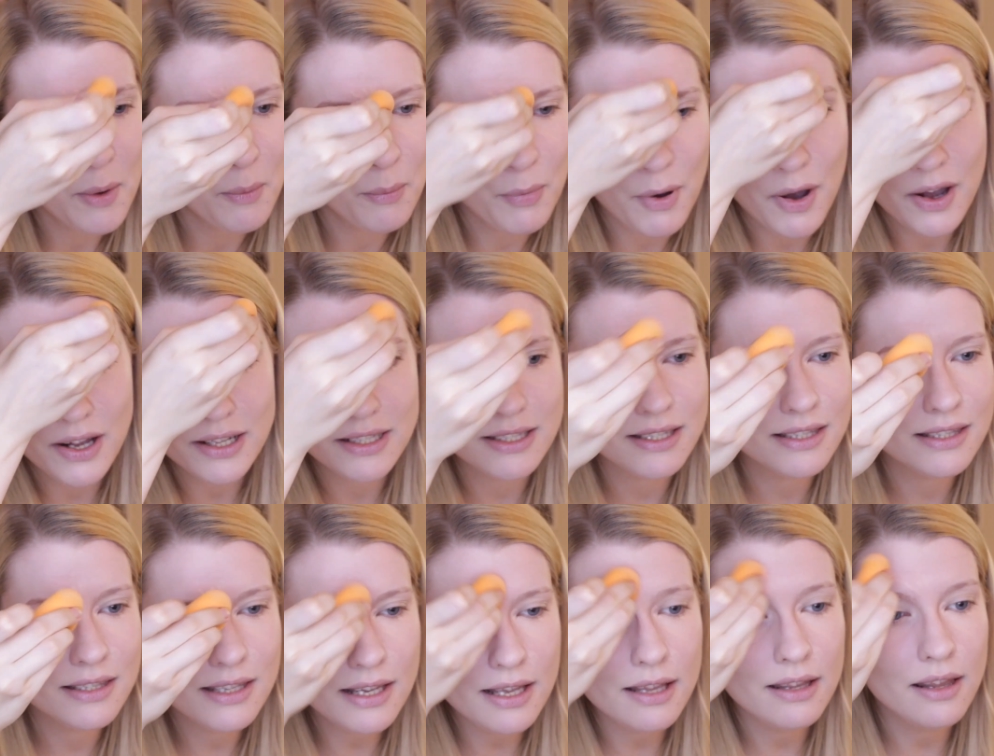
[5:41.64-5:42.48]
But it's
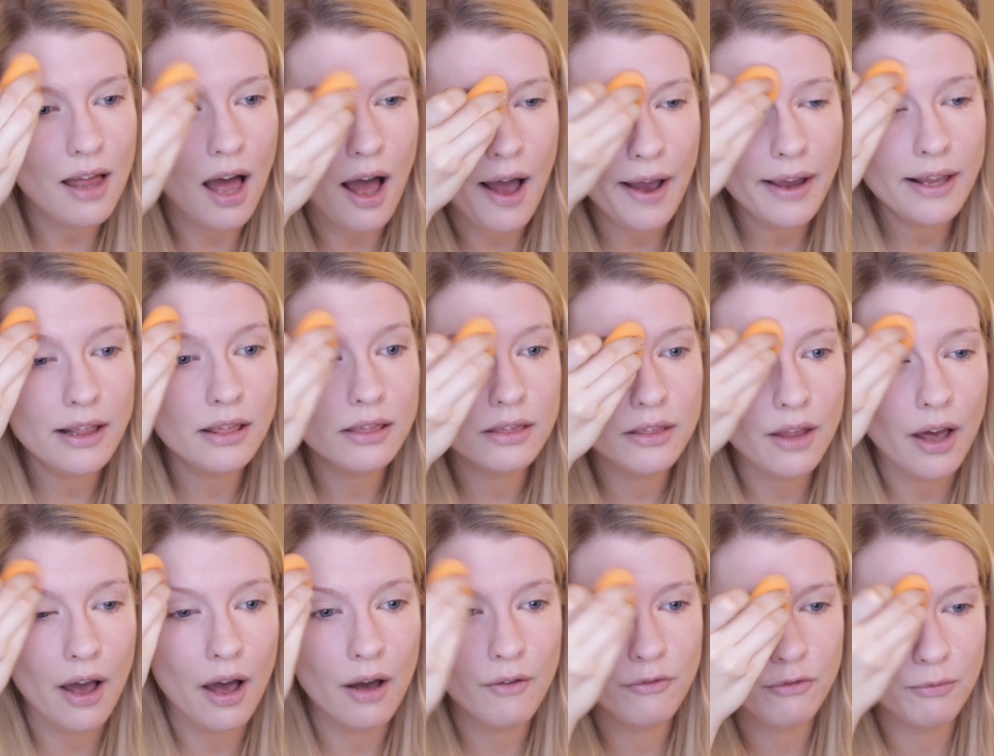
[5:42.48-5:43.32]
still, I
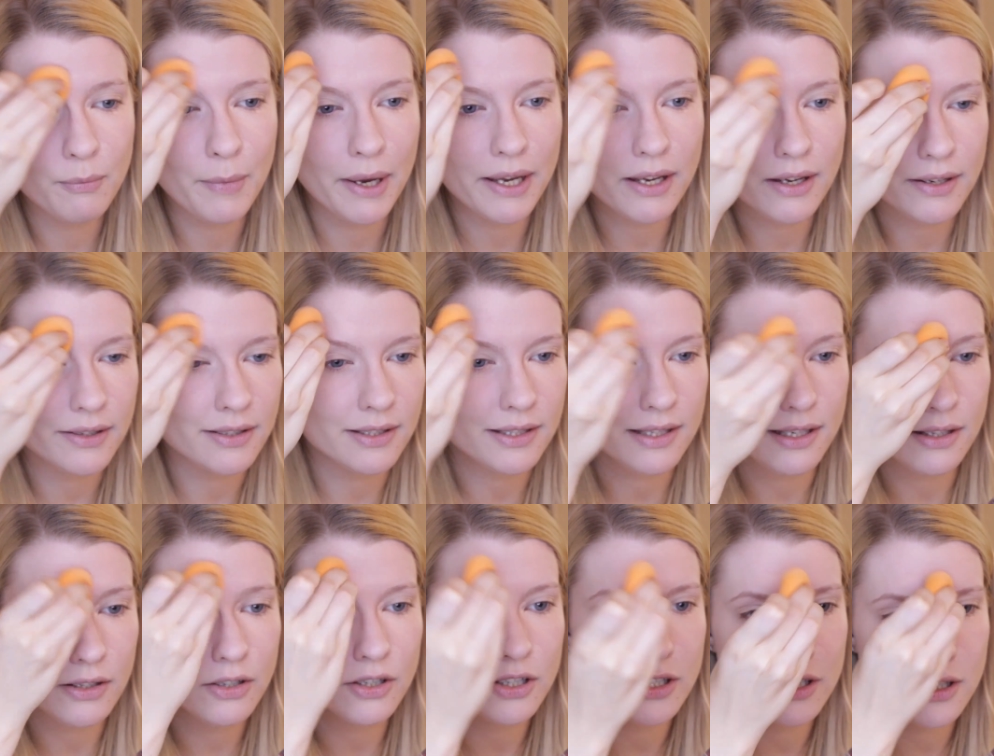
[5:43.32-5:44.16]
love my
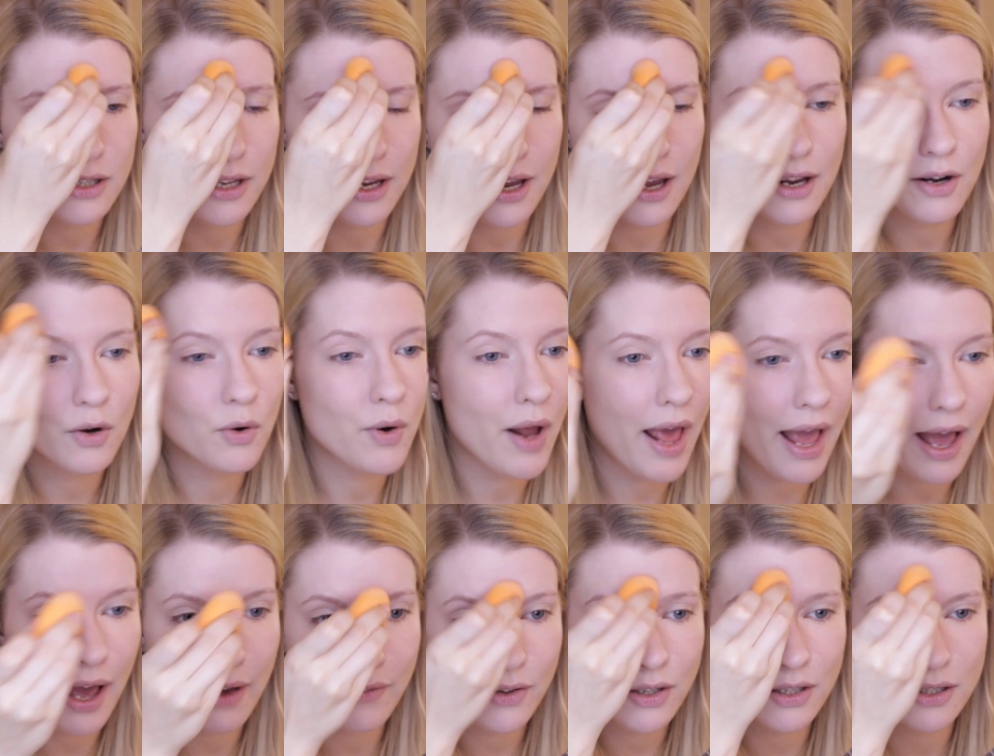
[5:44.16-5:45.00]
concealers. Like I don't
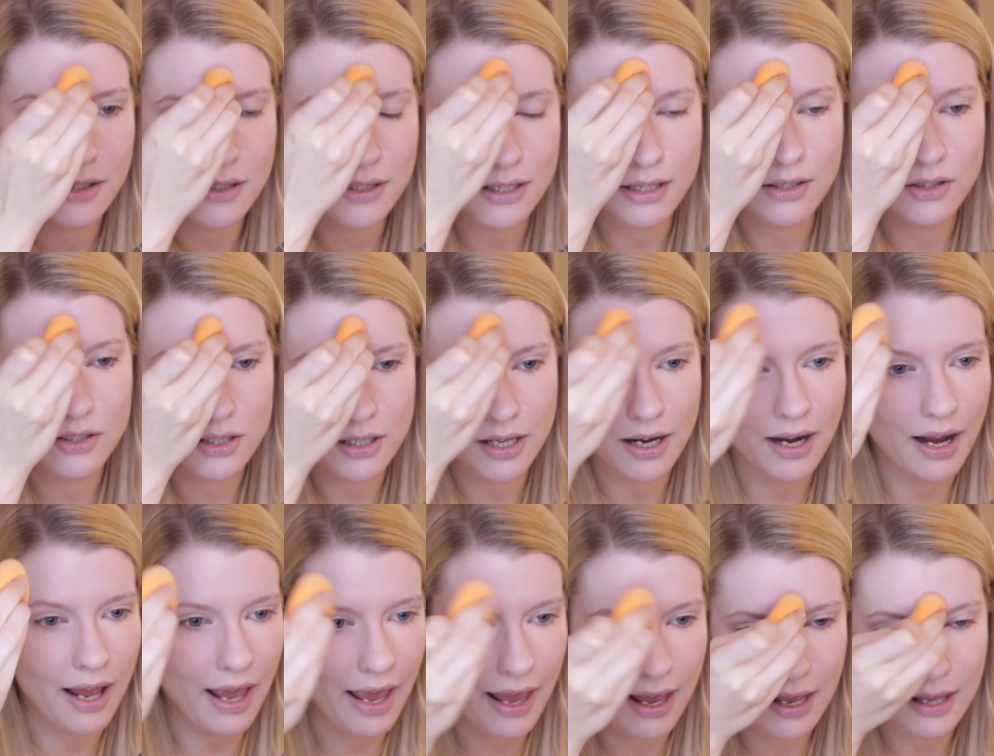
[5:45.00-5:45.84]
have concealers that
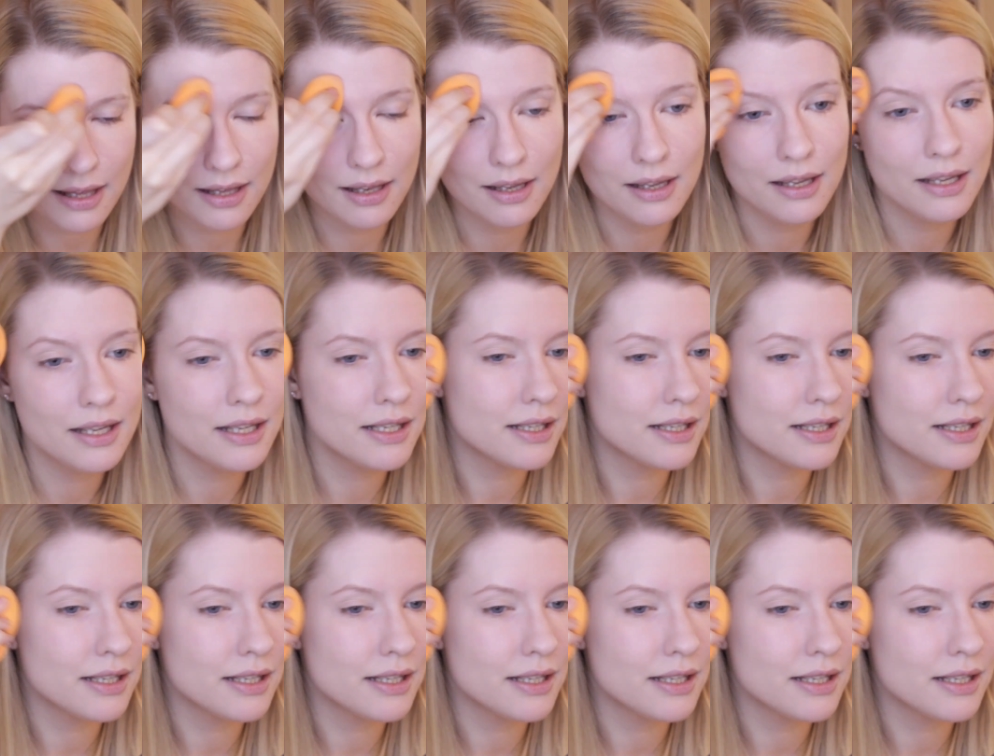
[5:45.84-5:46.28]
I hate.